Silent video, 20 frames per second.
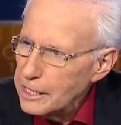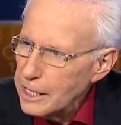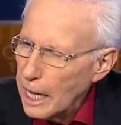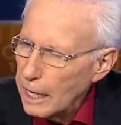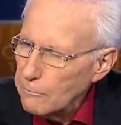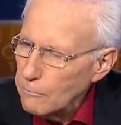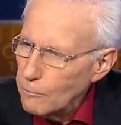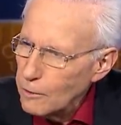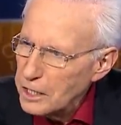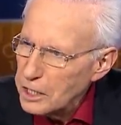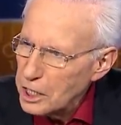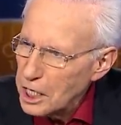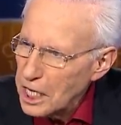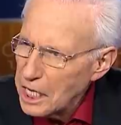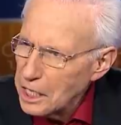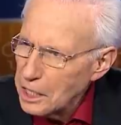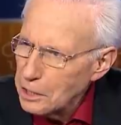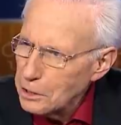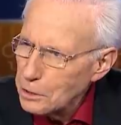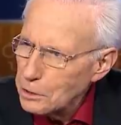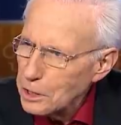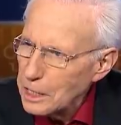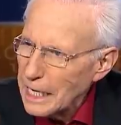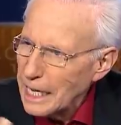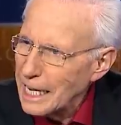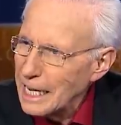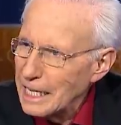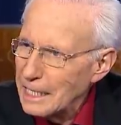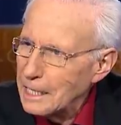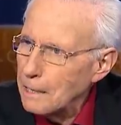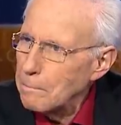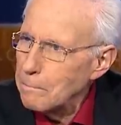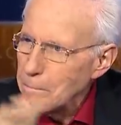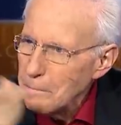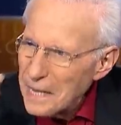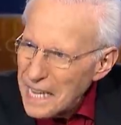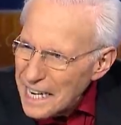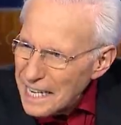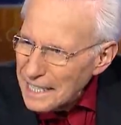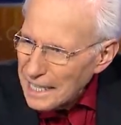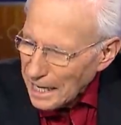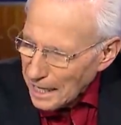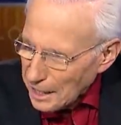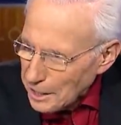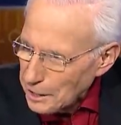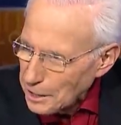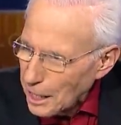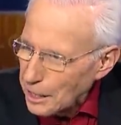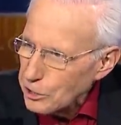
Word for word: that was healed in a meeting